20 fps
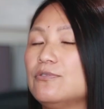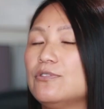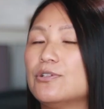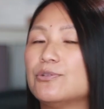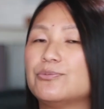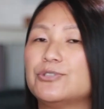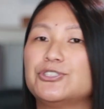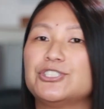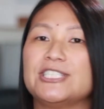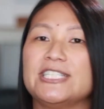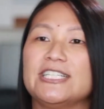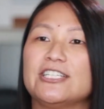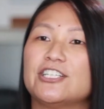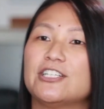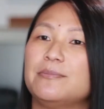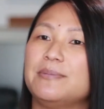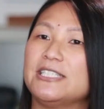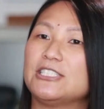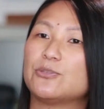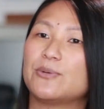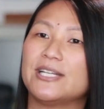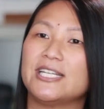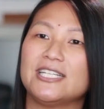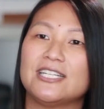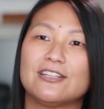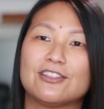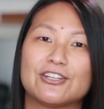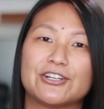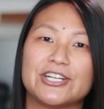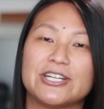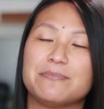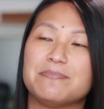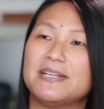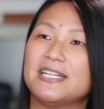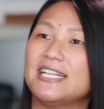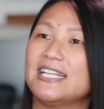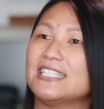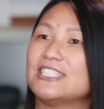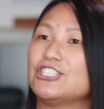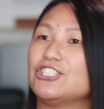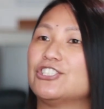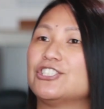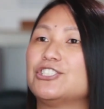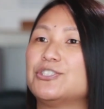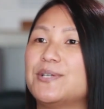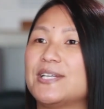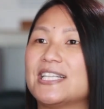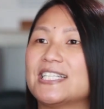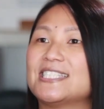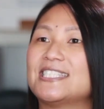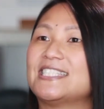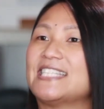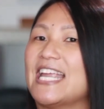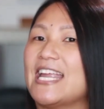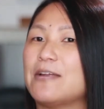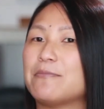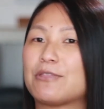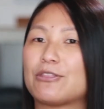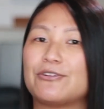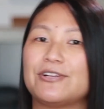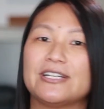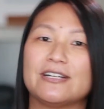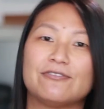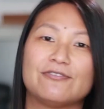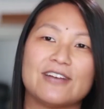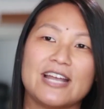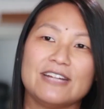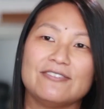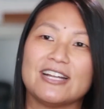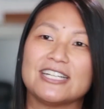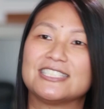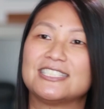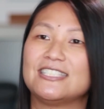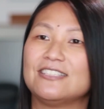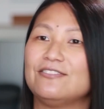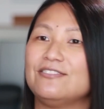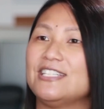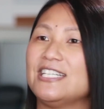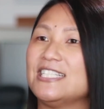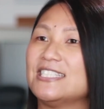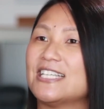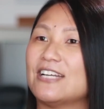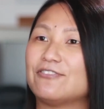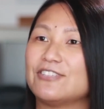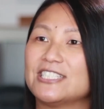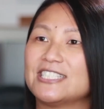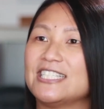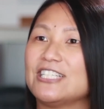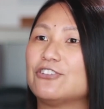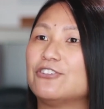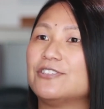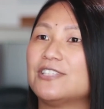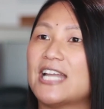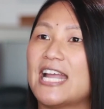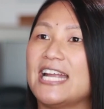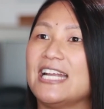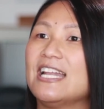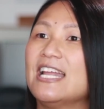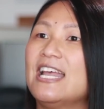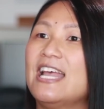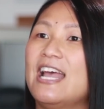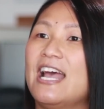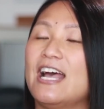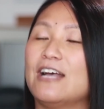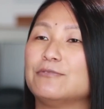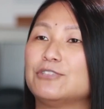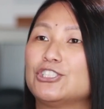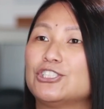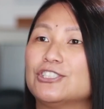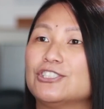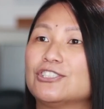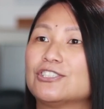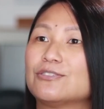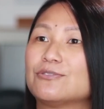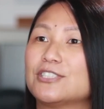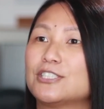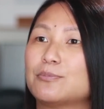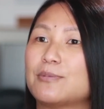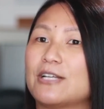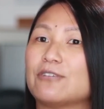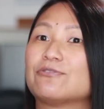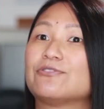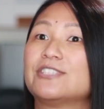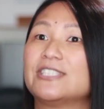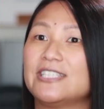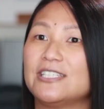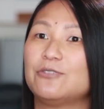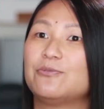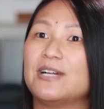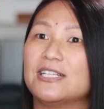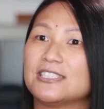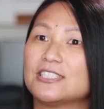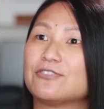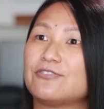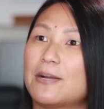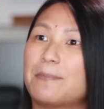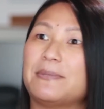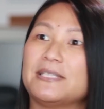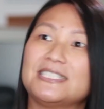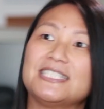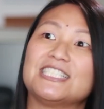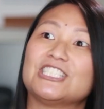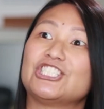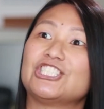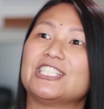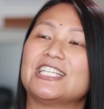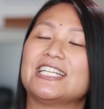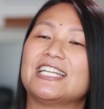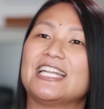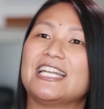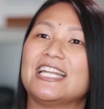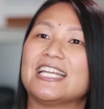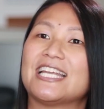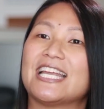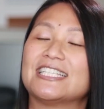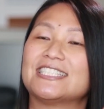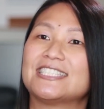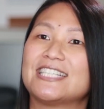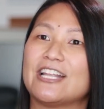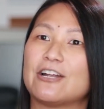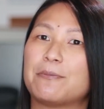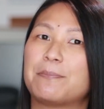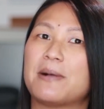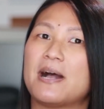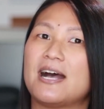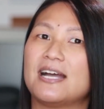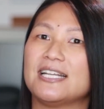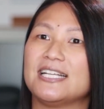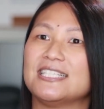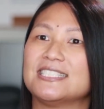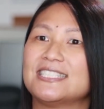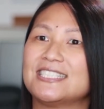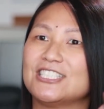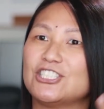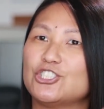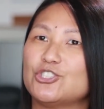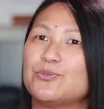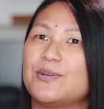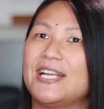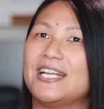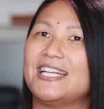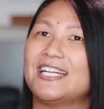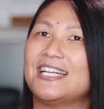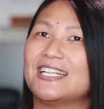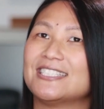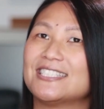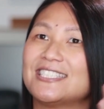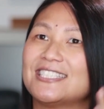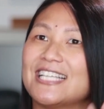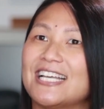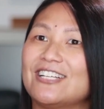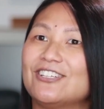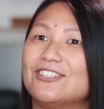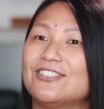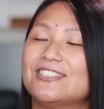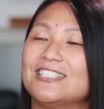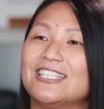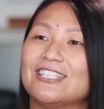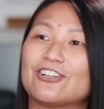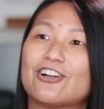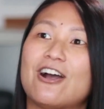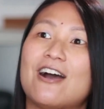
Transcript: The routine could be 20 to 30 minutes. You're doing the same three to five activities every single night. Um, children respond really well to repetition and it gets their body situated and settled and